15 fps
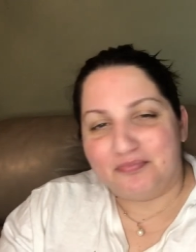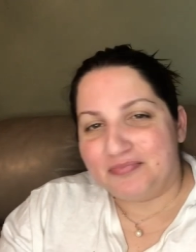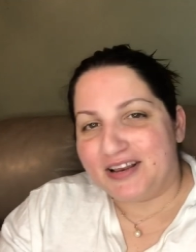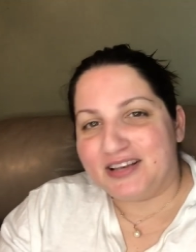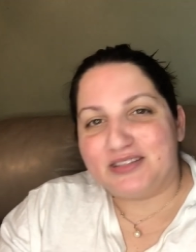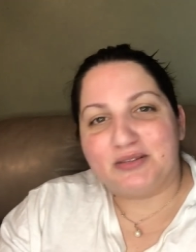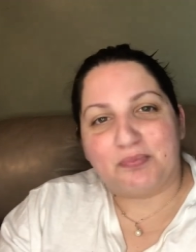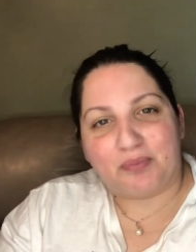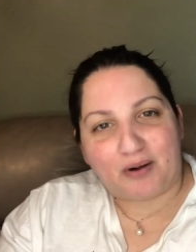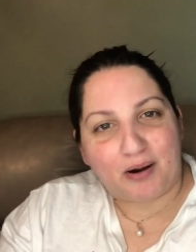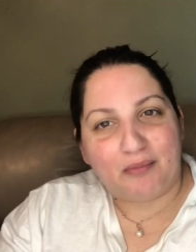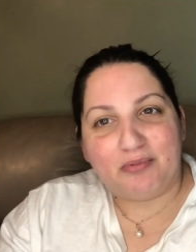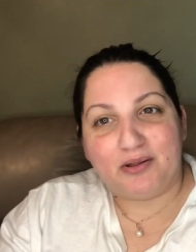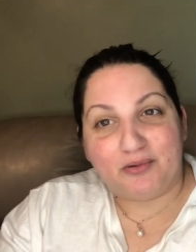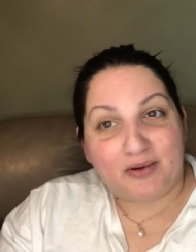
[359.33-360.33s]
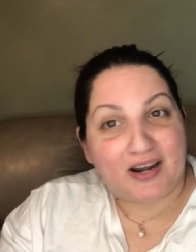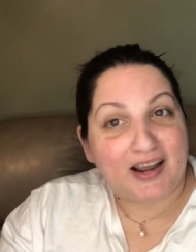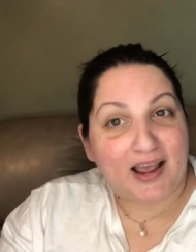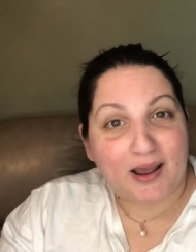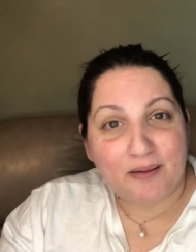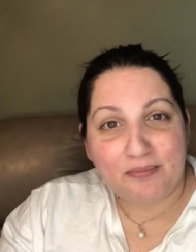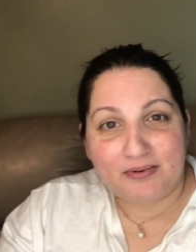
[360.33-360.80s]
that's probably what
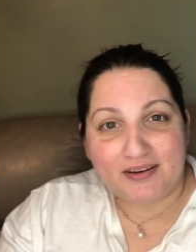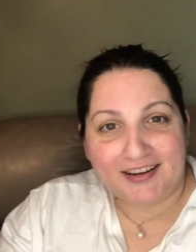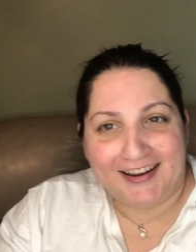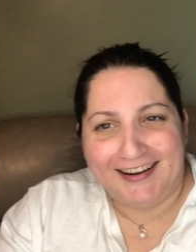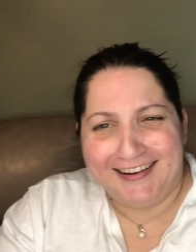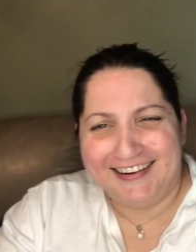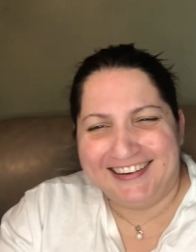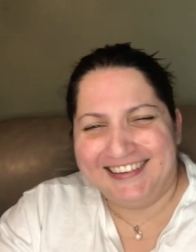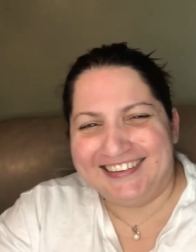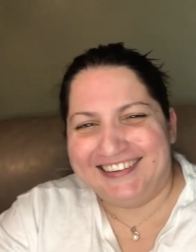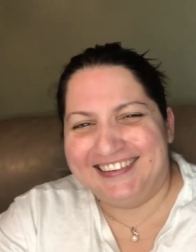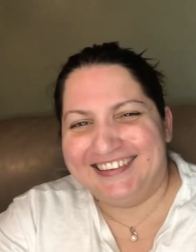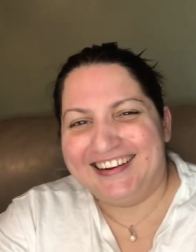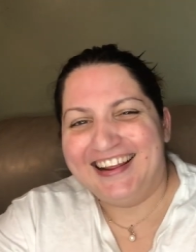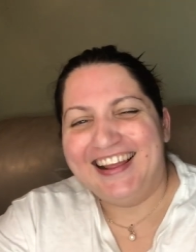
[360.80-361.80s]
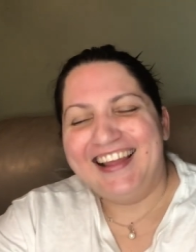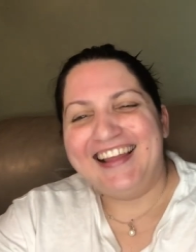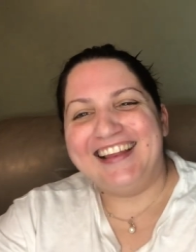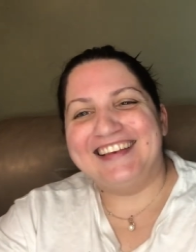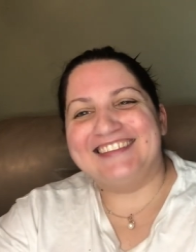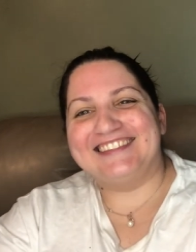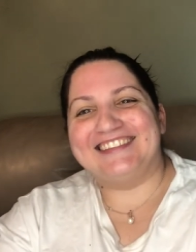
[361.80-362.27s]
happened.
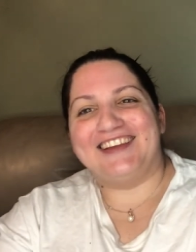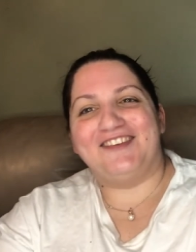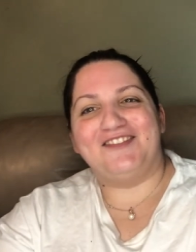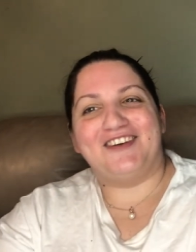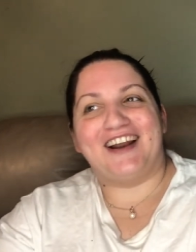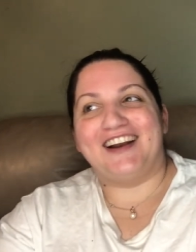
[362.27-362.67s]
It's never,